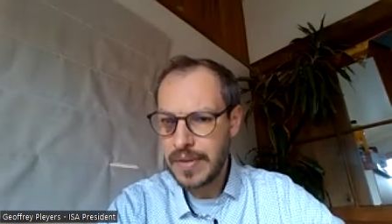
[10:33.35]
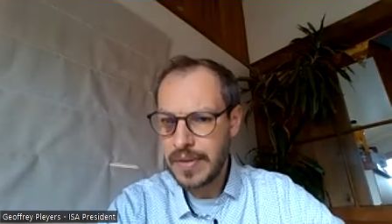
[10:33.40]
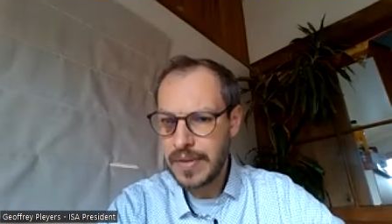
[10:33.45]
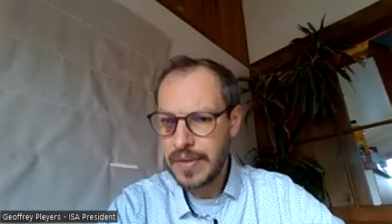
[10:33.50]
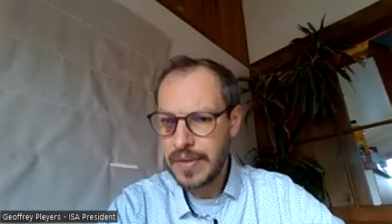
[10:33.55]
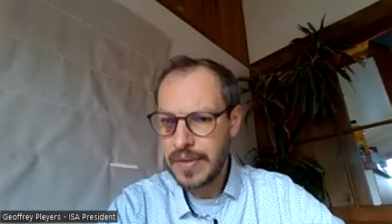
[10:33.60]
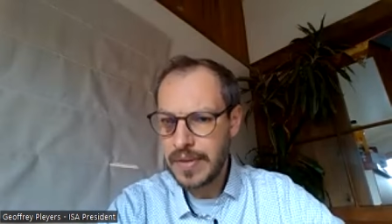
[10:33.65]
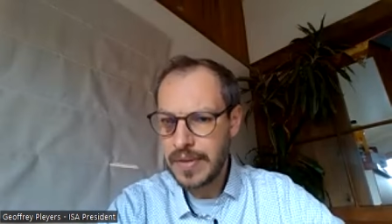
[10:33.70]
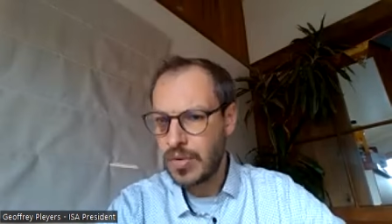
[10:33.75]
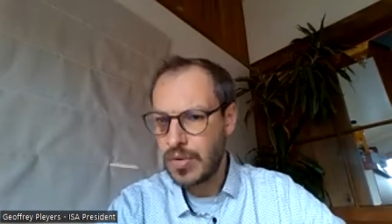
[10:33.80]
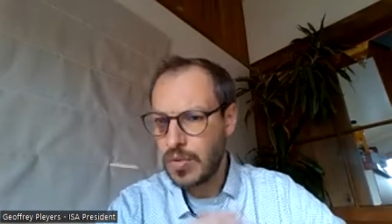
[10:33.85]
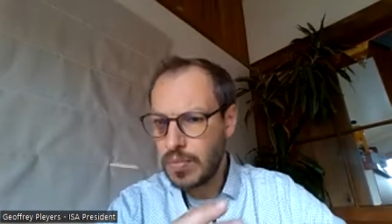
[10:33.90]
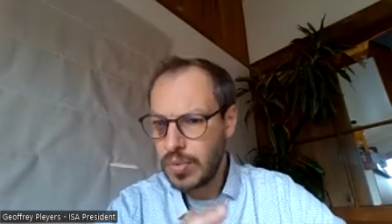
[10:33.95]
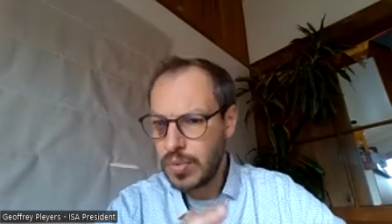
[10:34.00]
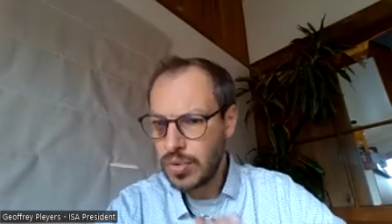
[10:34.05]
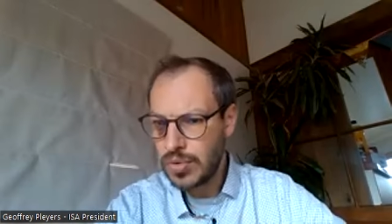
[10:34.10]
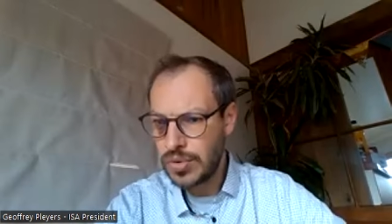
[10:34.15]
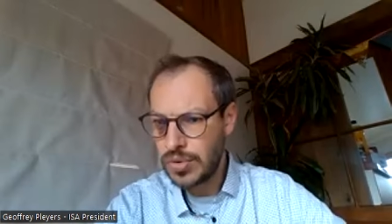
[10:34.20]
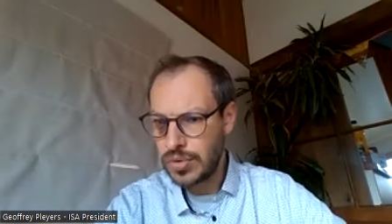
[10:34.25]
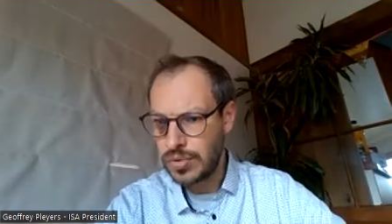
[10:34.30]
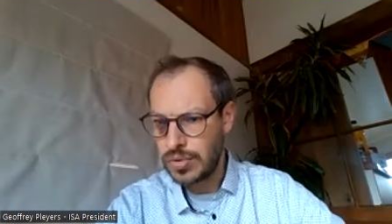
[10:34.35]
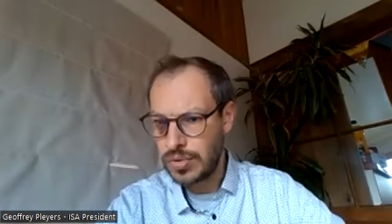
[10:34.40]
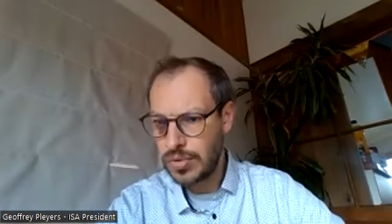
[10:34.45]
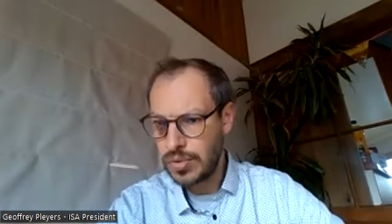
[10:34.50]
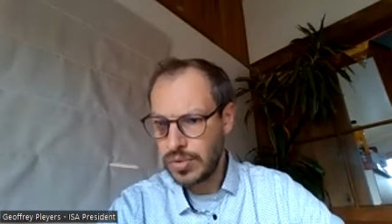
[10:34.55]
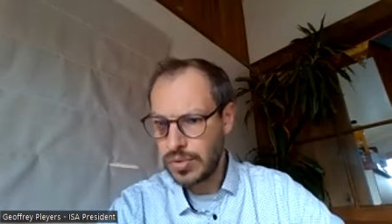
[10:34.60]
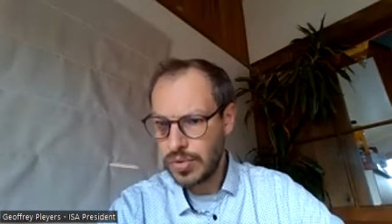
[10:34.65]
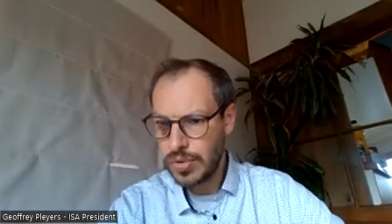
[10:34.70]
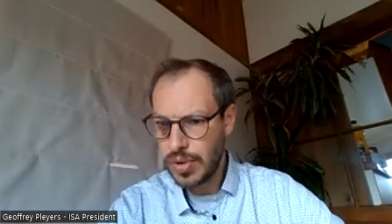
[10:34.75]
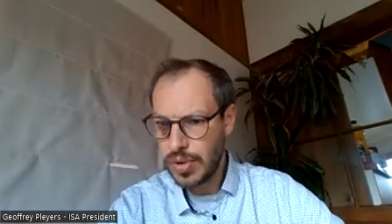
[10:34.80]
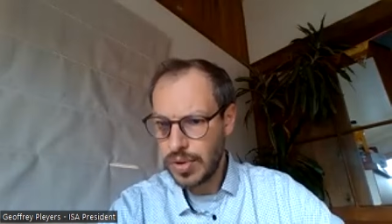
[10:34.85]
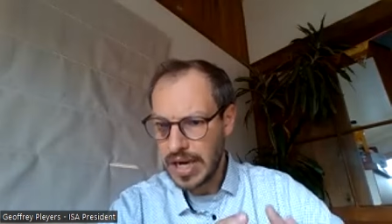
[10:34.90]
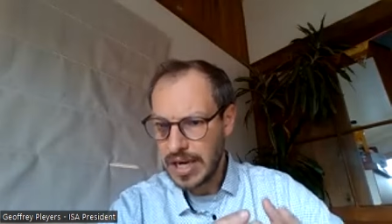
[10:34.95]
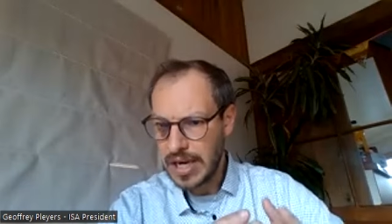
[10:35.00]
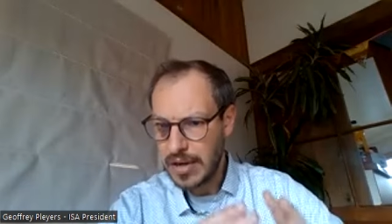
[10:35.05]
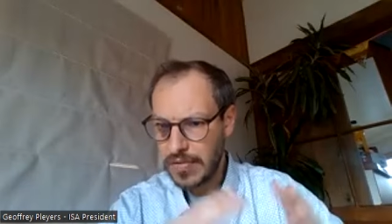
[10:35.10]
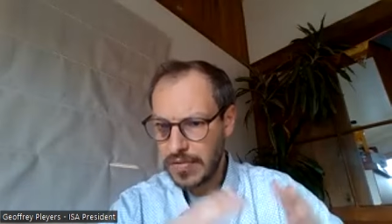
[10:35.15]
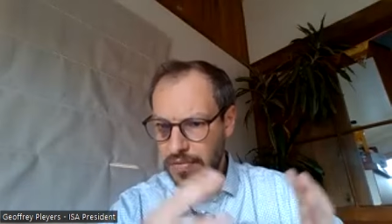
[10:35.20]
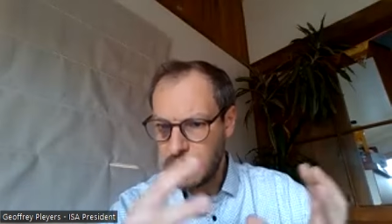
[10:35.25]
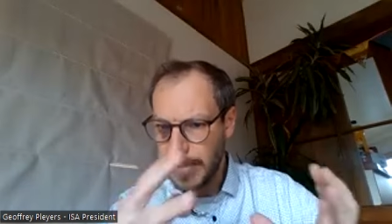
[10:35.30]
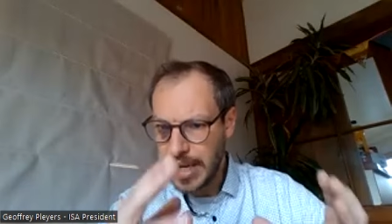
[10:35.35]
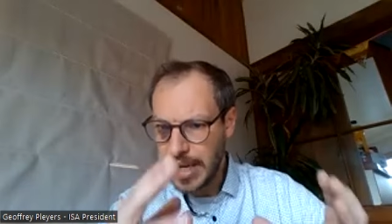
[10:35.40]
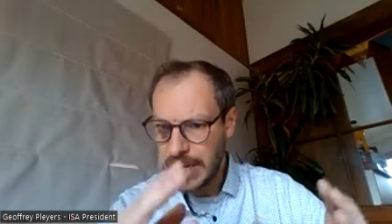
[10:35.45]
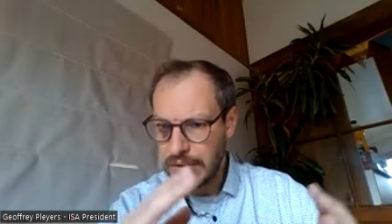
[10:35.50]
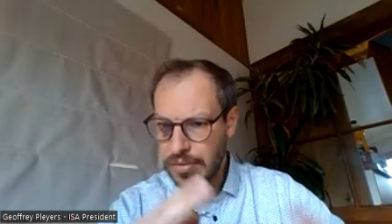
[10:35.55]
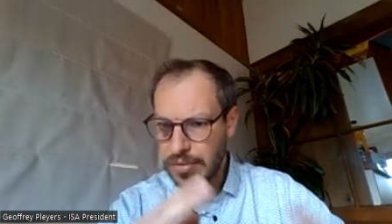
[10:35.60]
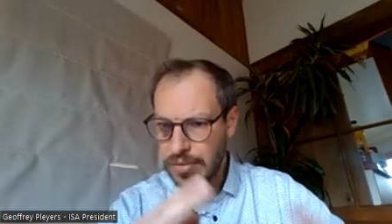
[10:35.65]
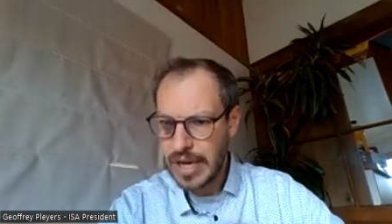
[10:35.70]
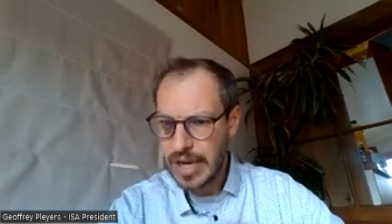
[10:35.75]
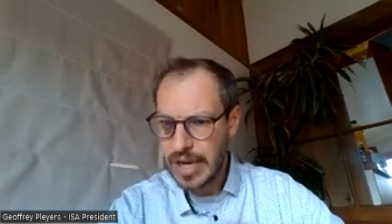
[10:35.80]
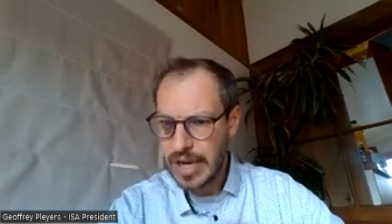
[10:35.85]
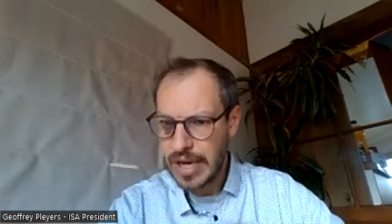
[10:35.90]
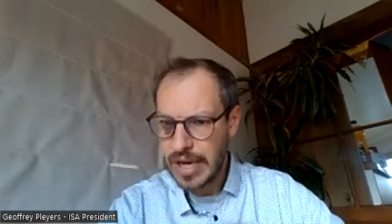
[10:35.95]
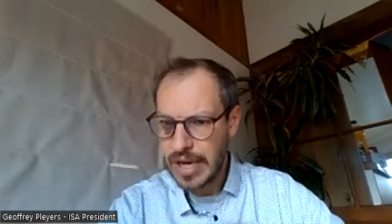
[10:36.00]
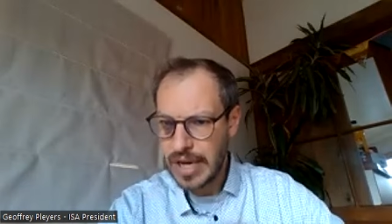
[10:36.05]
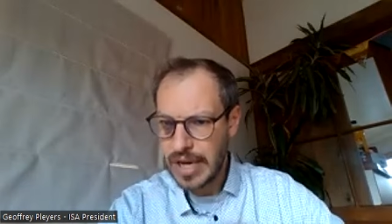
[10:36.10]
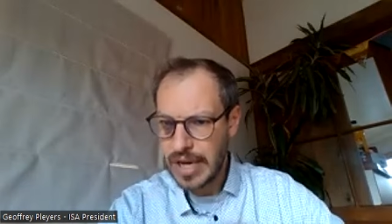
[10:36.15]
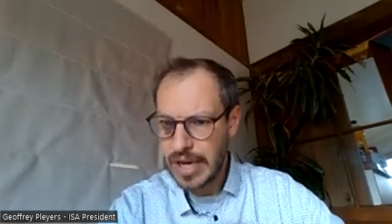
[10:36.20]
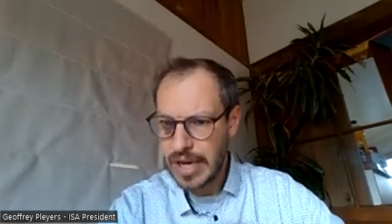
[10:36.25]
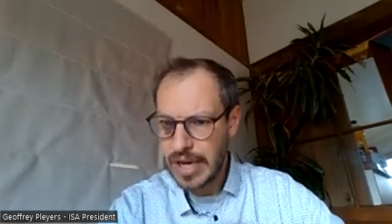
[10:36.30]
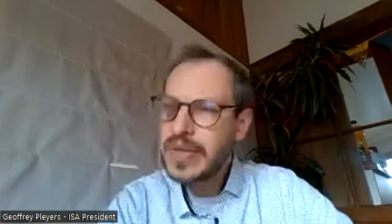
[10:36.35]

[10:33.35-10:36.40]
things like the Ubuntu, the idea of being together